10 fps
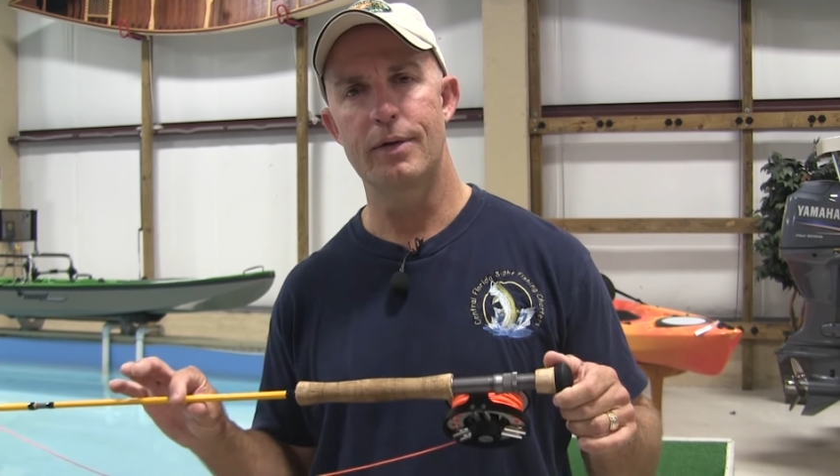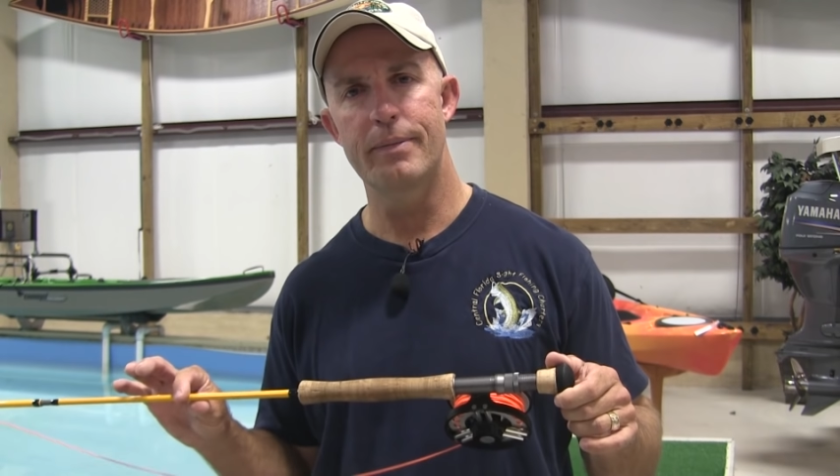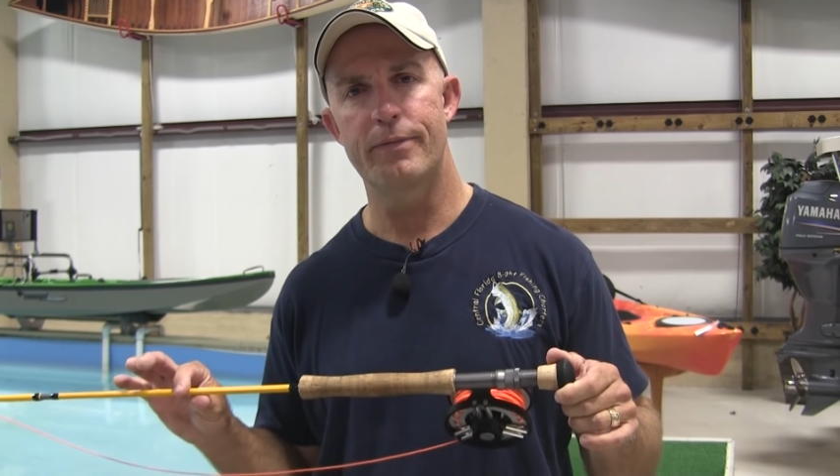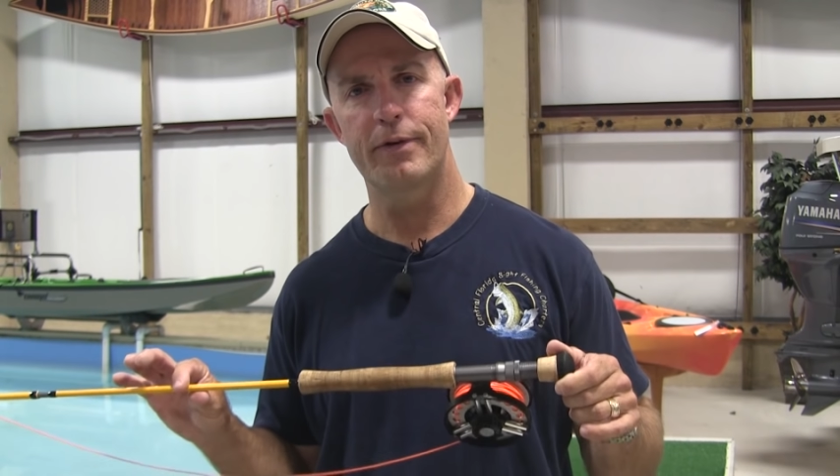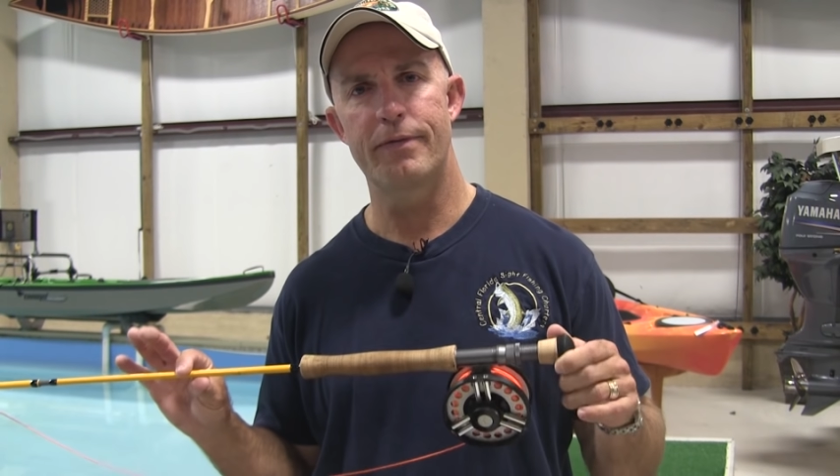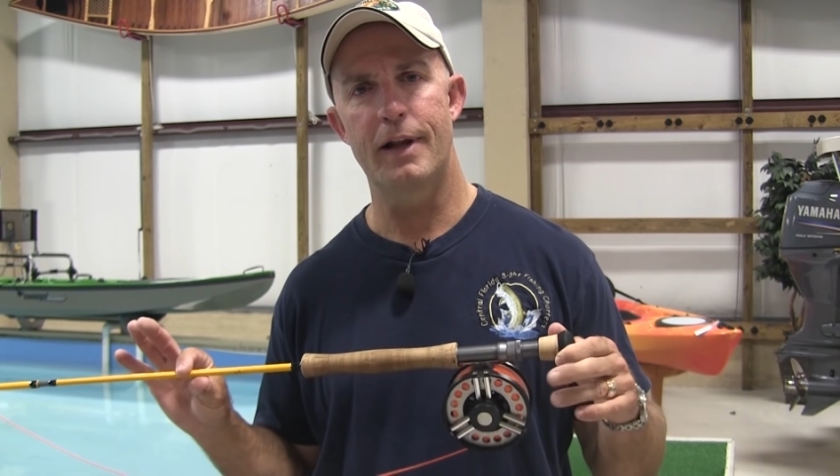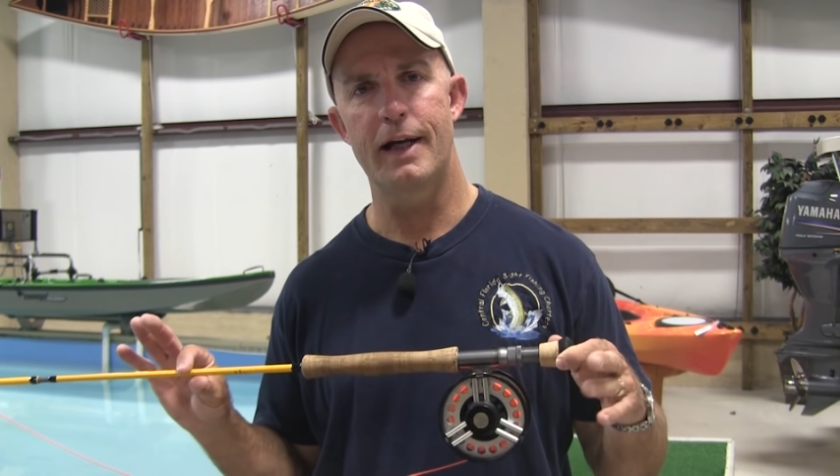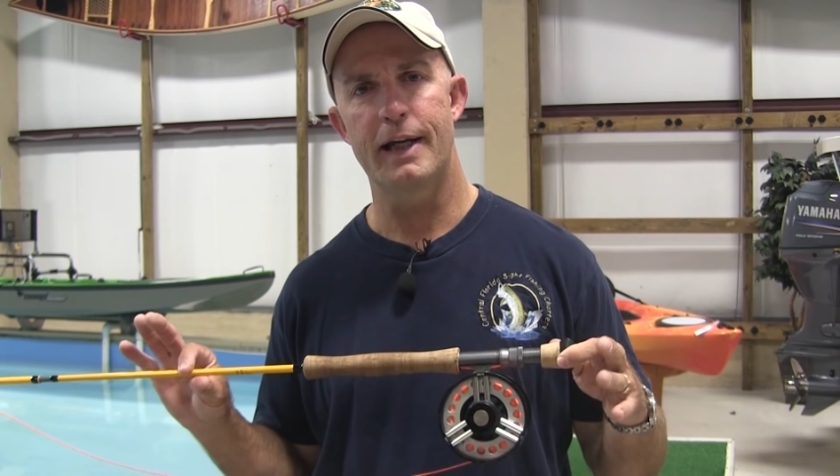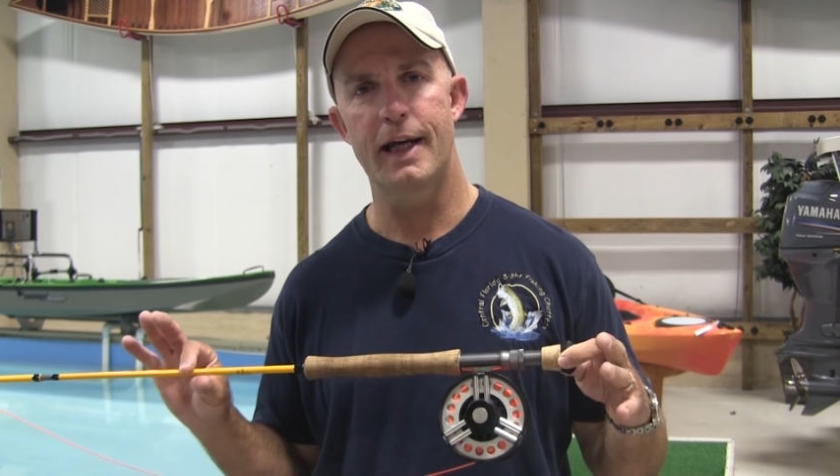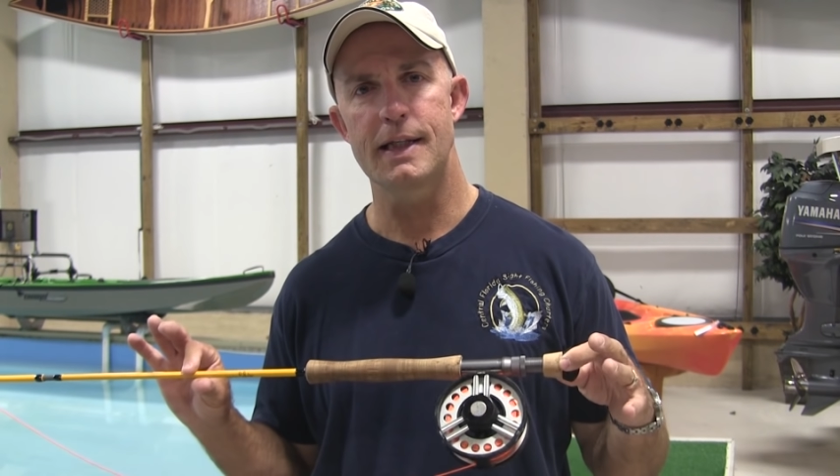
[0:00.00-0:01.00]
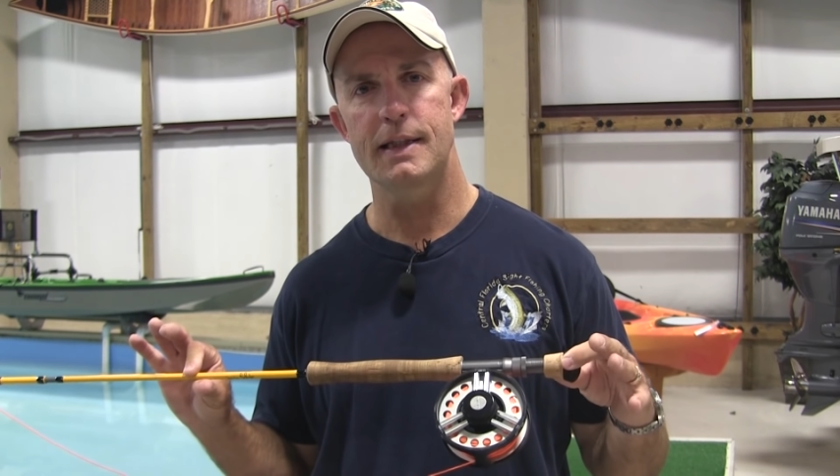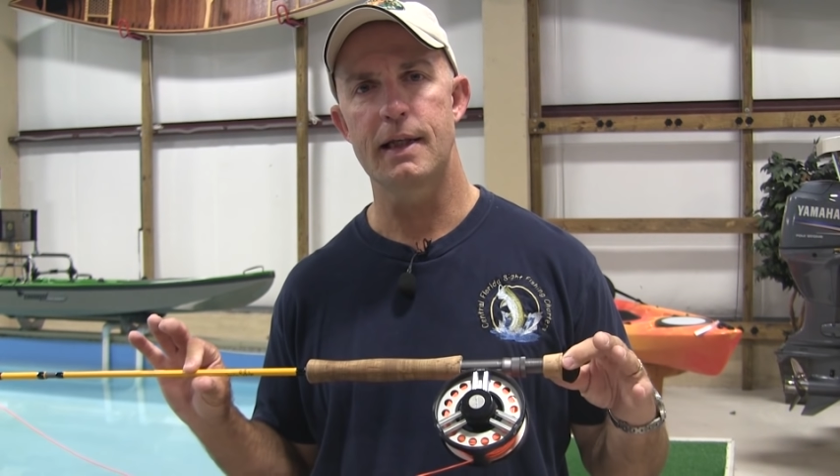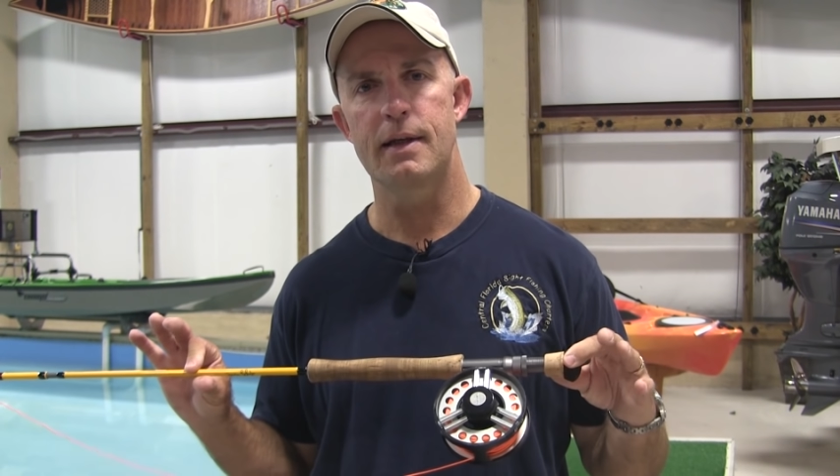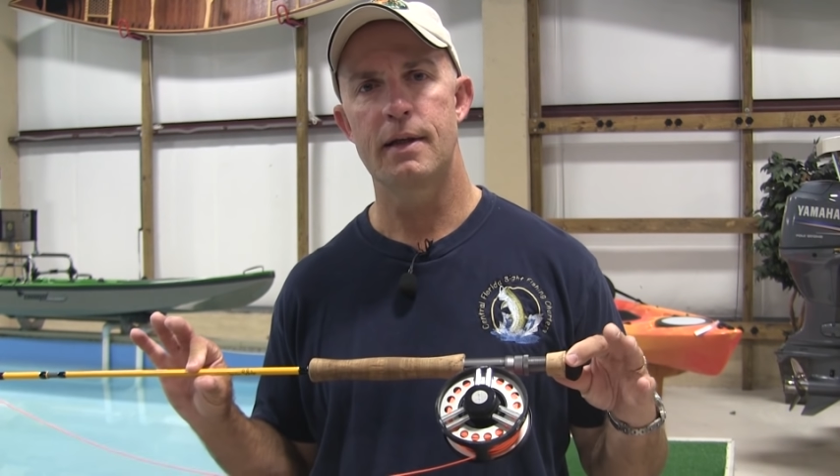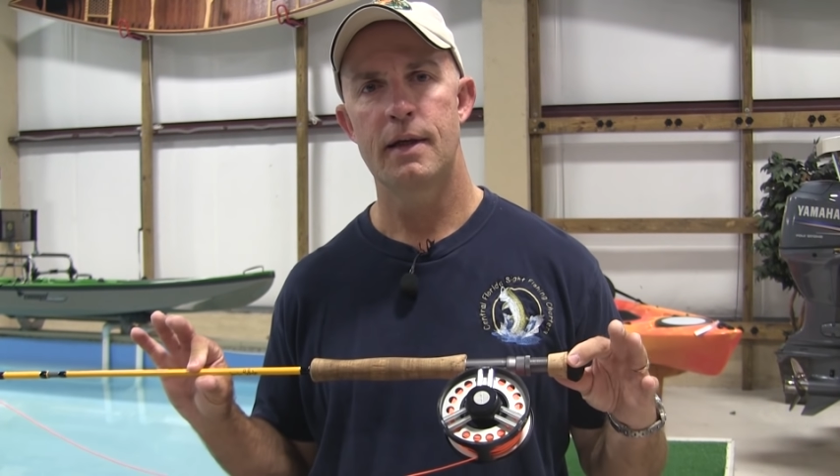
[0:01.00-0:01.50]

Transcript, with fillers: grip for fly casting.